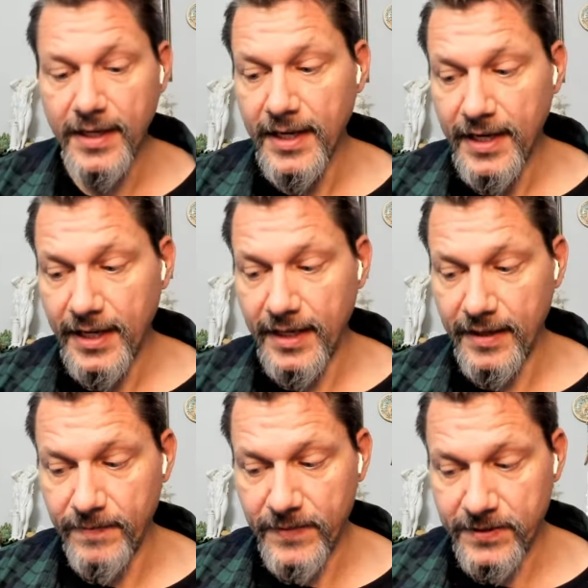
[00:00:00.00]

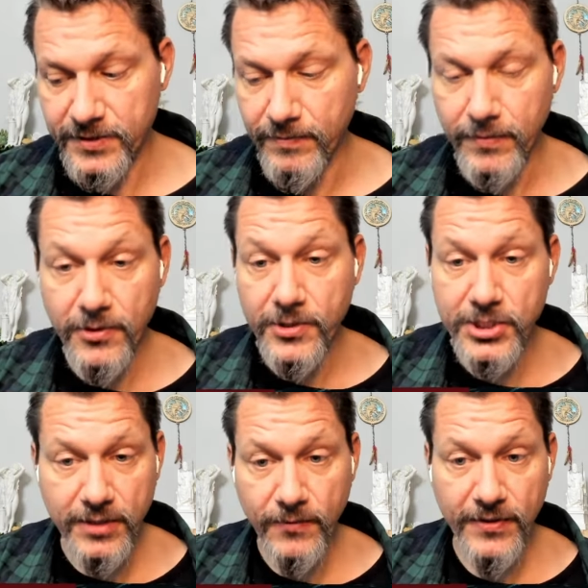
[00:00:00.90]
There's a
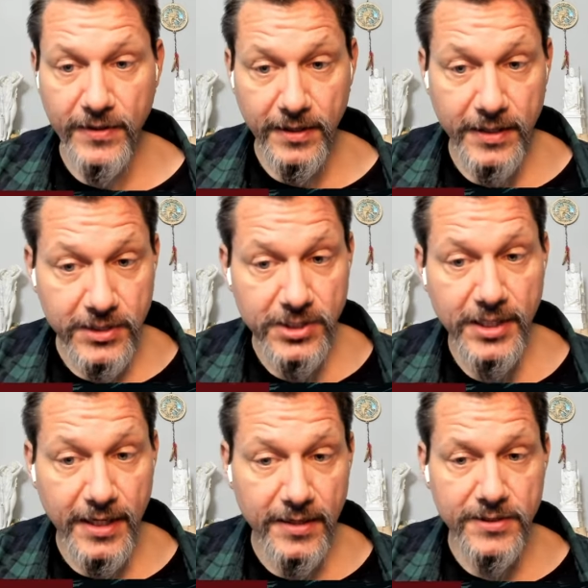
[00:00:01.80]
merging with an
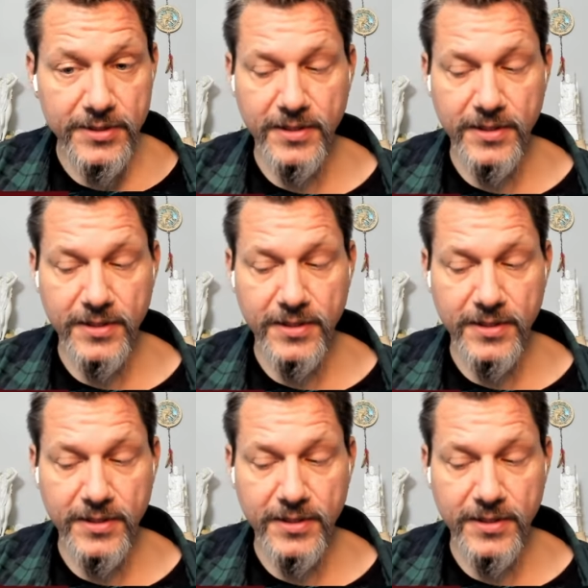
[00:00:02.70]
initiator.